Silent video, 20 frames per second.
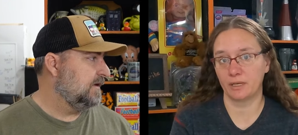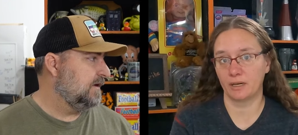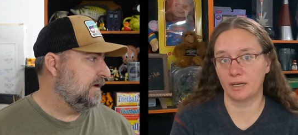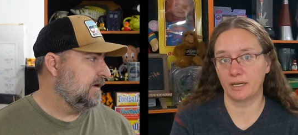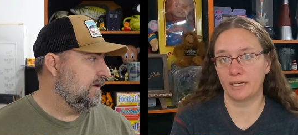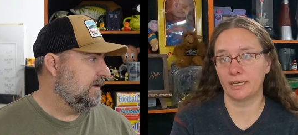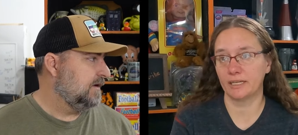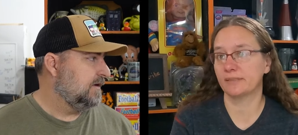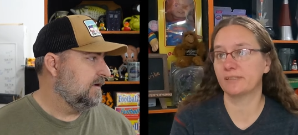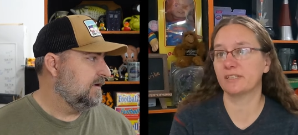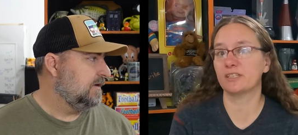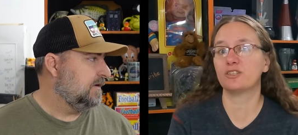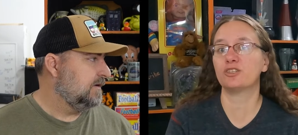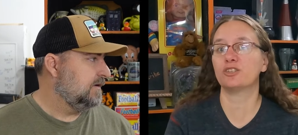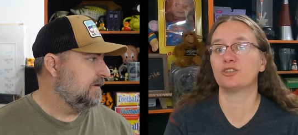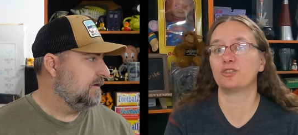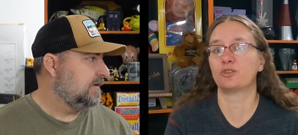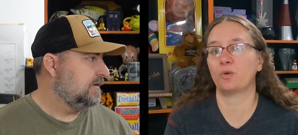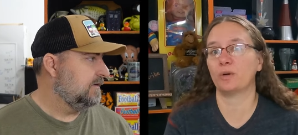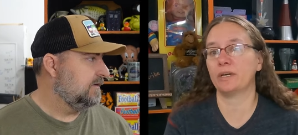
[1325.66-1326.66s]
Speaker 1: on it, because it's
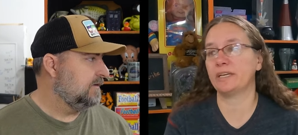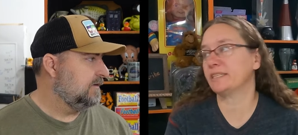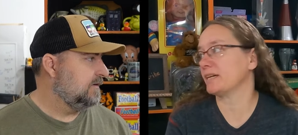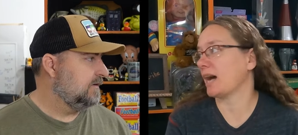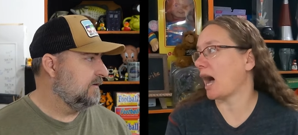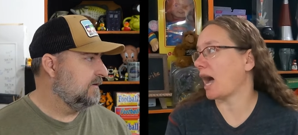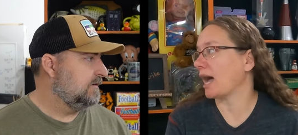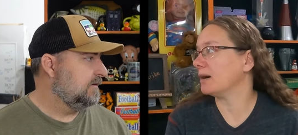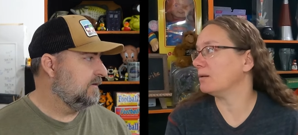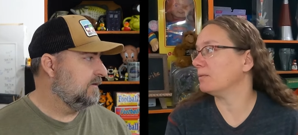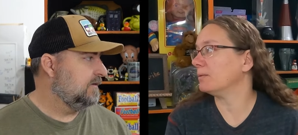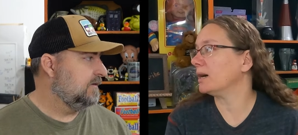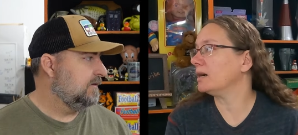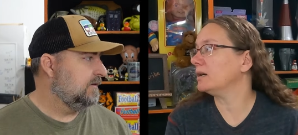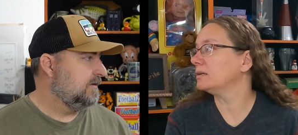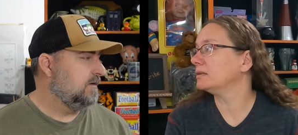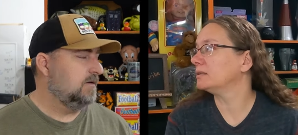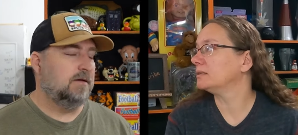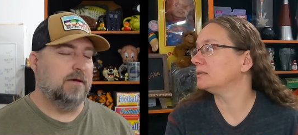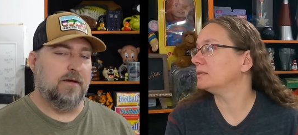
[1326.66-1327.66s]
just going to Iowa.
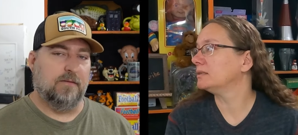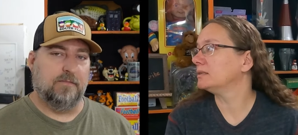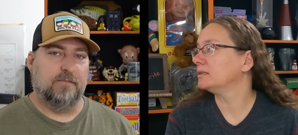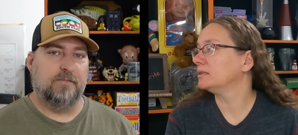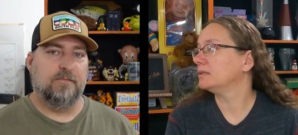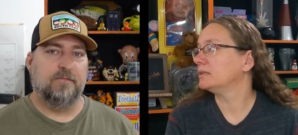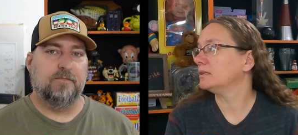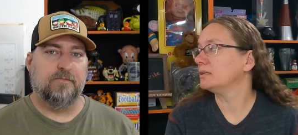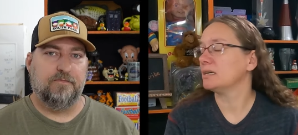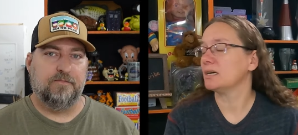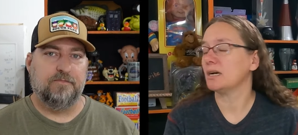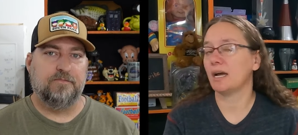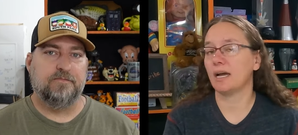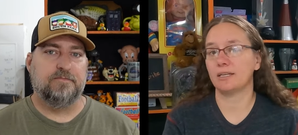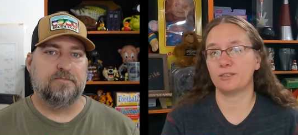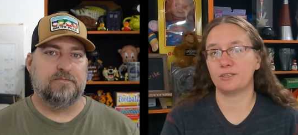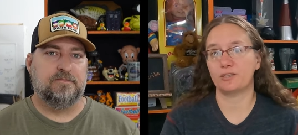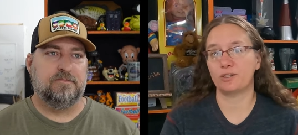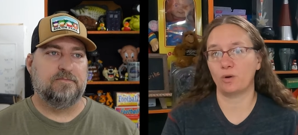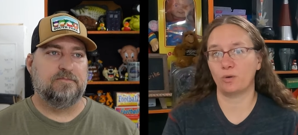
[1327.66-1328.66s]
Yep.
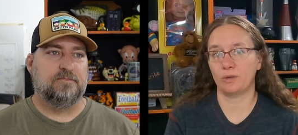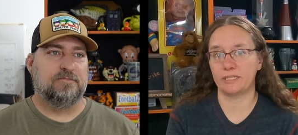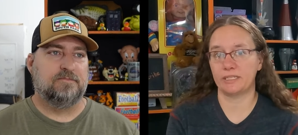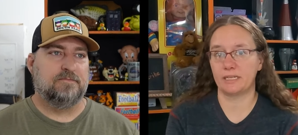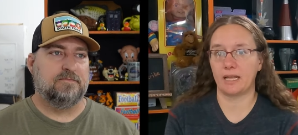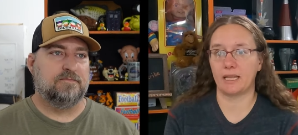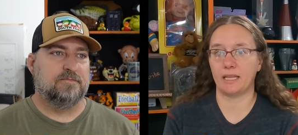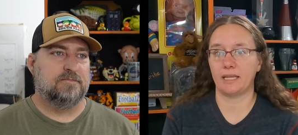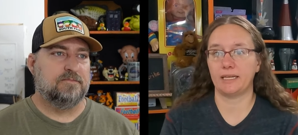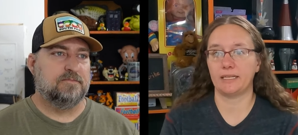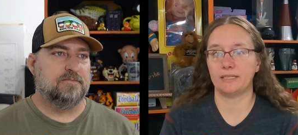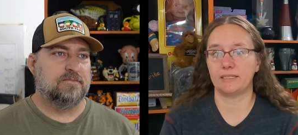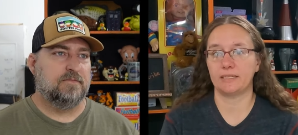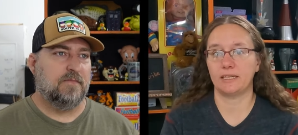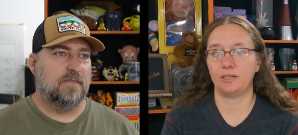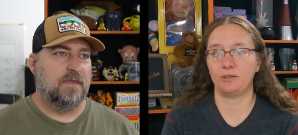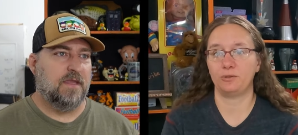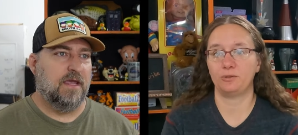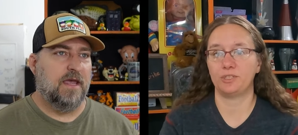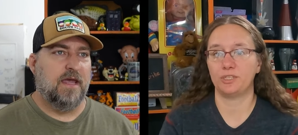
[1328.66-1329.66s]
And so it's not like it's a
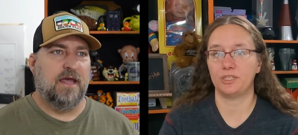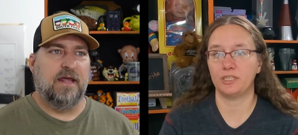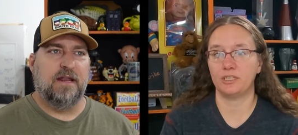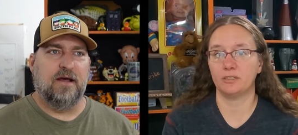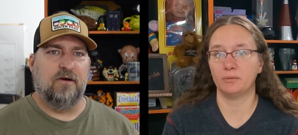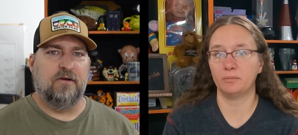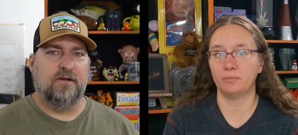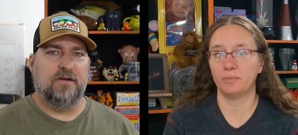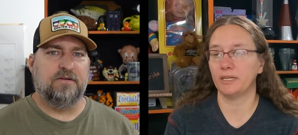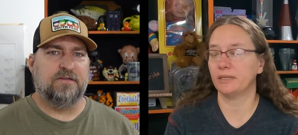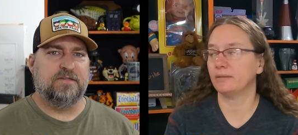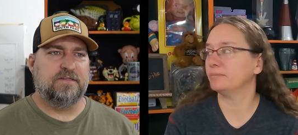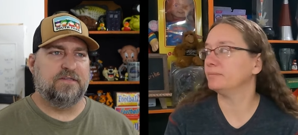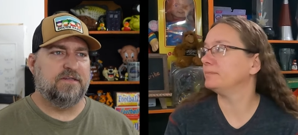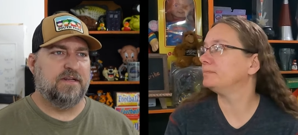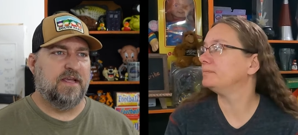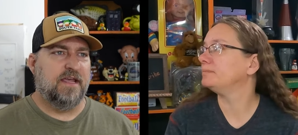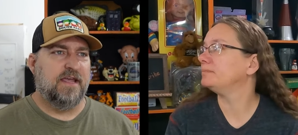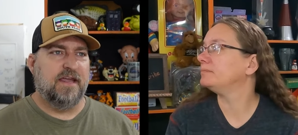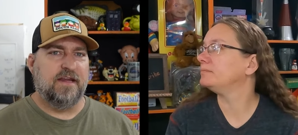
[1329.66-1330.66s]
huge deal.
Speaker 2: Now, but
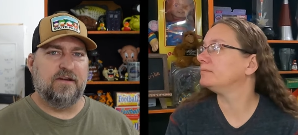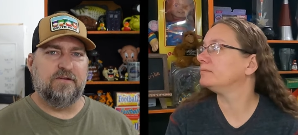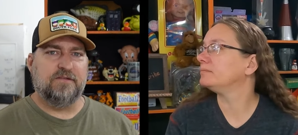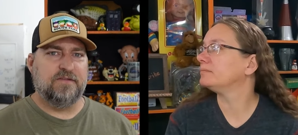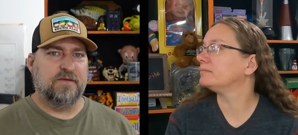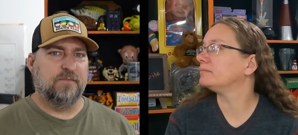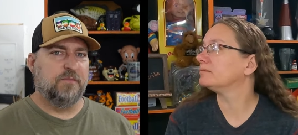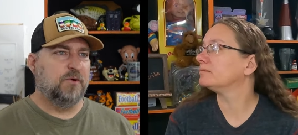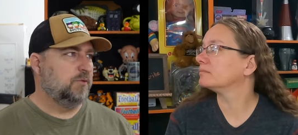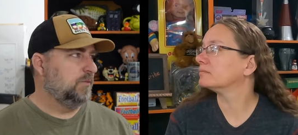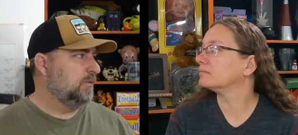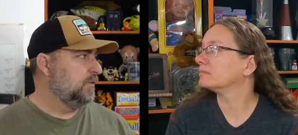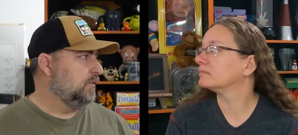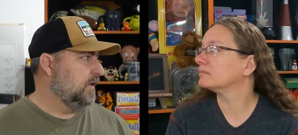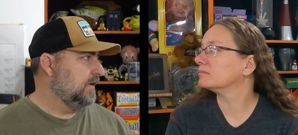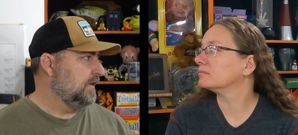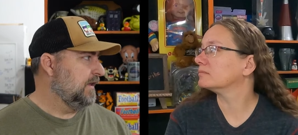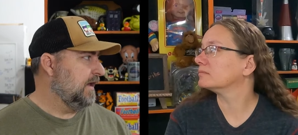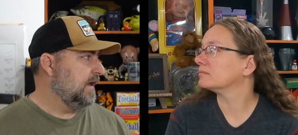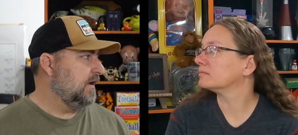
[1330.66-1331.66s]
here's the boo-boo
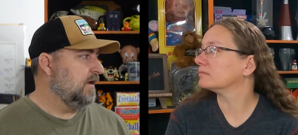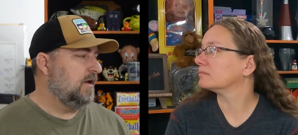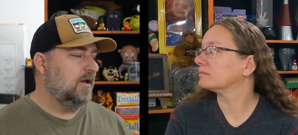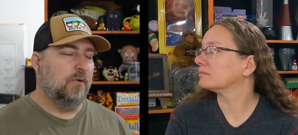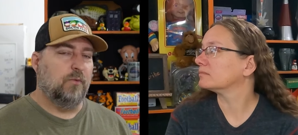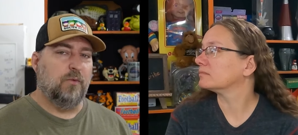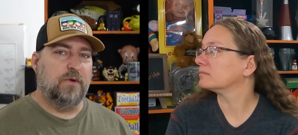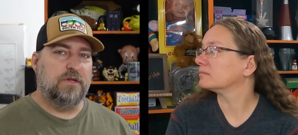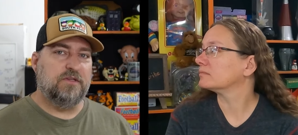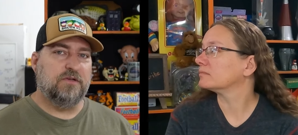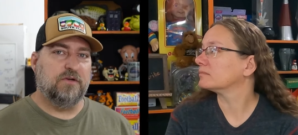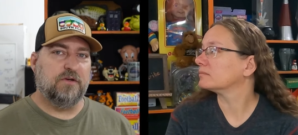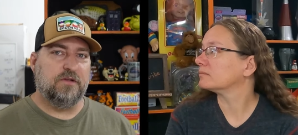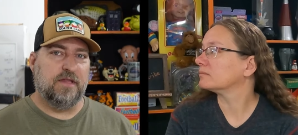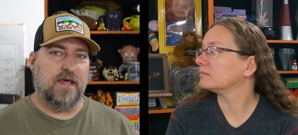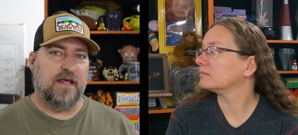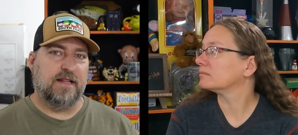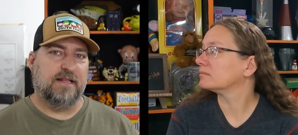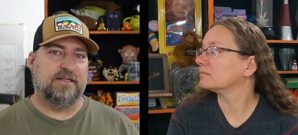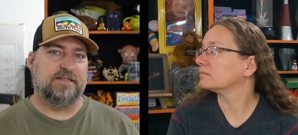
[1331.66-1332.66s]
on that. We took
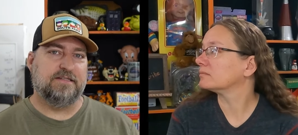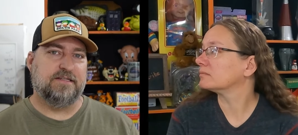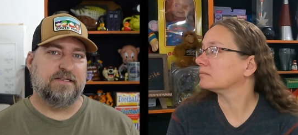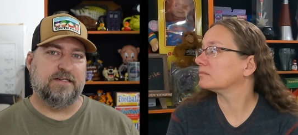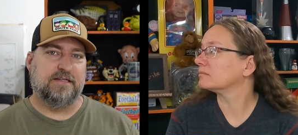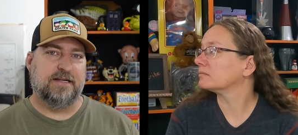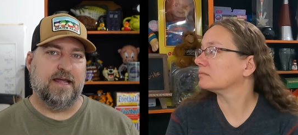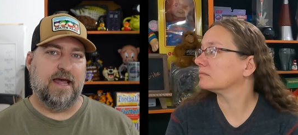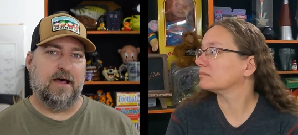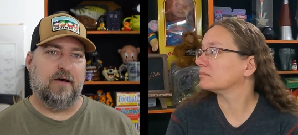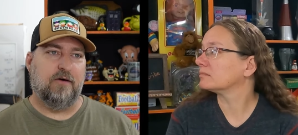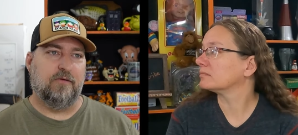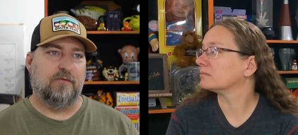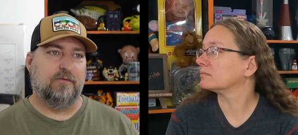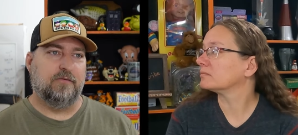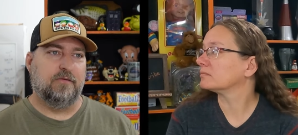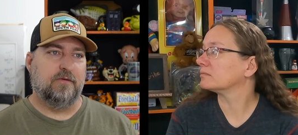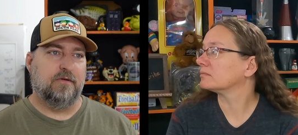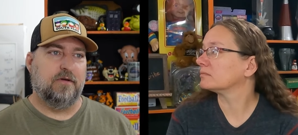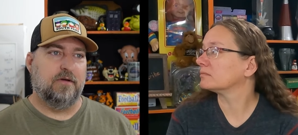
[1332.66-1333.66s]
that listing
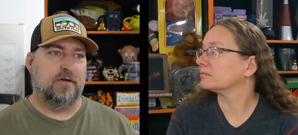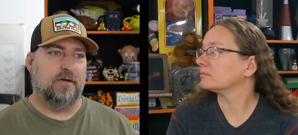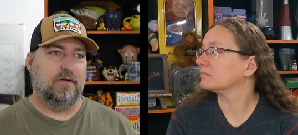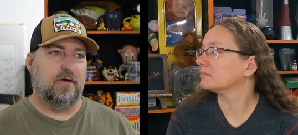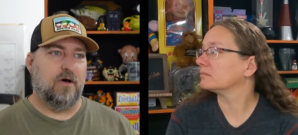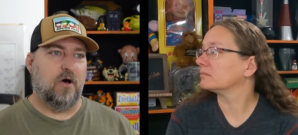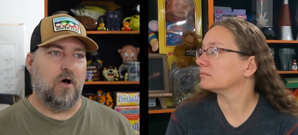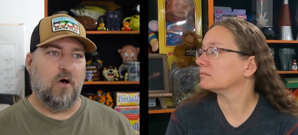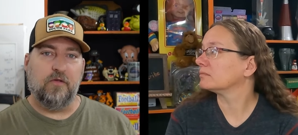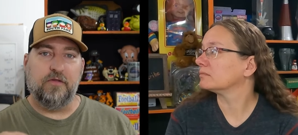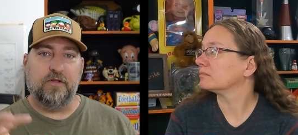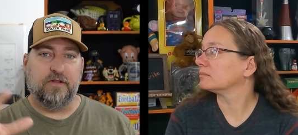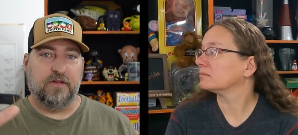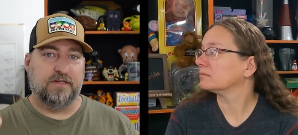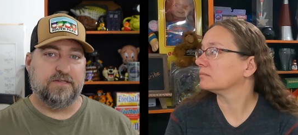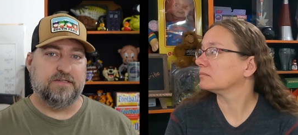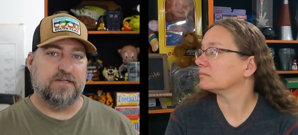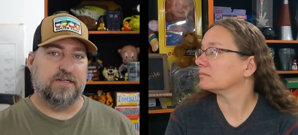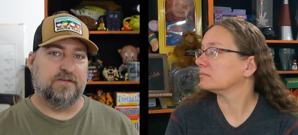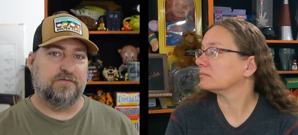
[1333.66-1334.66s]
down, all the
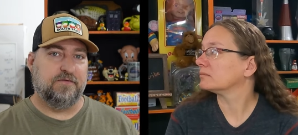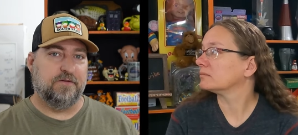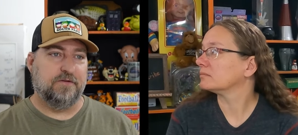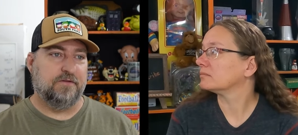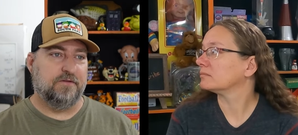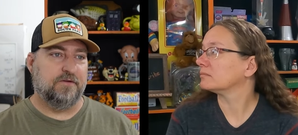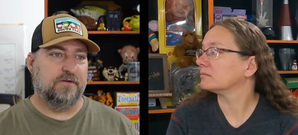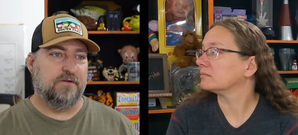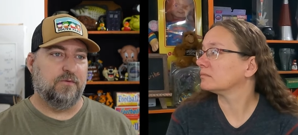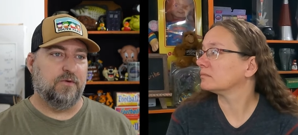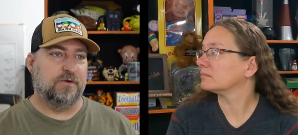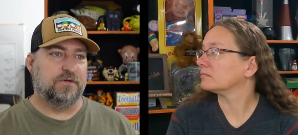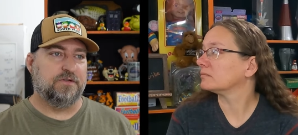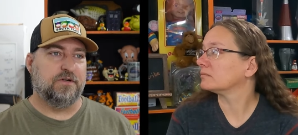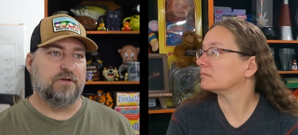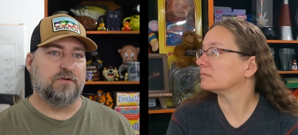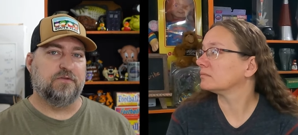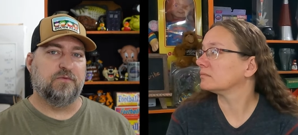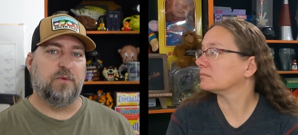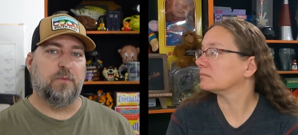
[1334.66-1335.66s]
listings for the 31
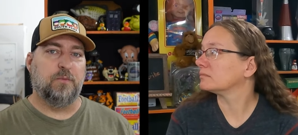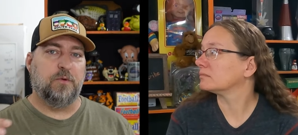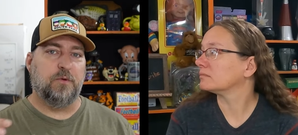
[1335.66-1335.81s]
shirts. We